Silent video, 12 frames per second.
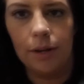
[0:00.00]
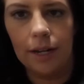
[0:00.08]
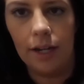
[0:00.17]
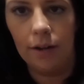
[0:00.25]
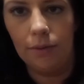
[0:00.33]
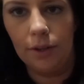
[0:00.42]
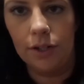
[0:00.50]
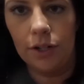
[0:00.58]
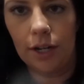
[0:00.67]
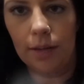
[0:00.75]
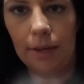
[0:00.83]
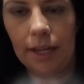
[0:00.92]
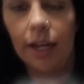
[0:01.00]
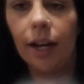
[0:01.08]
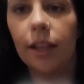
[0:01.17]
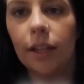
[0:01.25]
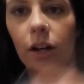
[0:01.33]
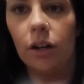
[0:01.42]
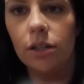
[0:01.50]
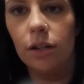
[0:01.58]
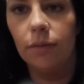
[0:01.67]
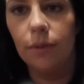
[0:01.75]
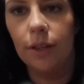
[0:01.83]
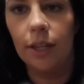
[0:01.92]
right here for the turkey bacon, and then also
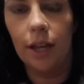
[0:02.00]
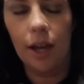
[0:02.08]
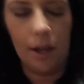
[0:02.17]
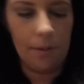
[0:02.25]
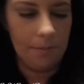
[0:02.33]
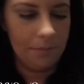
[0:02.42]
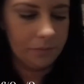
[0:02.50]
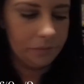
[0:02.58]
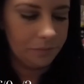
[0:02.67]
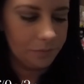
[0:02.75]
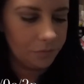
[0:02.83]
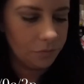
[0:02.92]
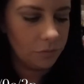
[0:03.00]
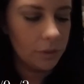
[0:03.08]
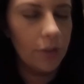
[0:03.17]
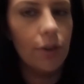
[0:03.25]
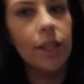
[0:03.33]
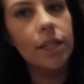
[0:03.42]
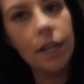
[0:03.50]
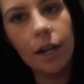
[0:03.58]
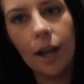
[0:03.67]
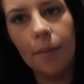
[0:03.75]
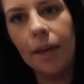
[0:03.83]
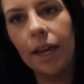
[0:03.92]
for the center
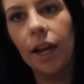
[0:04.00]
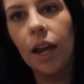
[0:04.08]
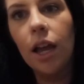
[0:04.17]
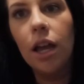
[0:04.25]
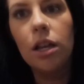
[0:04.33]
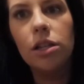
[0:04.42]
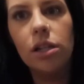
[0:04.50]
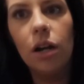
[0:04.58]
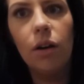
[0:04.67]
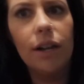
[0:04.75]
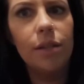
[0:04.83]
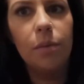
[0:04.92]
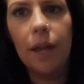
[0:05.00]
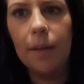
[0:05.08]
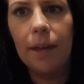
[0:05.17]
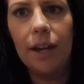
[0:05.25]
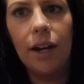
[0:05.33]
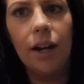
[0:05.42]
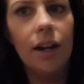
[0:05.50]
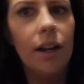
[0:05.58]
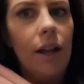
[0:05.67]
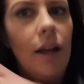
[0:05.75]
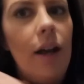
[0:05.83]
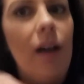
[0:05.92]
cut bacon. So it's way better.
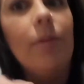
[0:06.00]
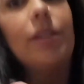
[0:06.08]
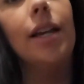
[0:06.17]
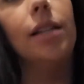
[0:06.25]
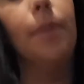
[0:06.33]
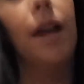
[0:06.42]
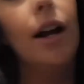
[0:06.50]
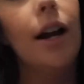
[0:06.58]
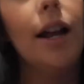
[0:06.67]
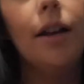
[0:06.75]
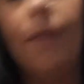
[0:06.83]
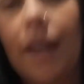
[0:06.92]
It tastes better, and if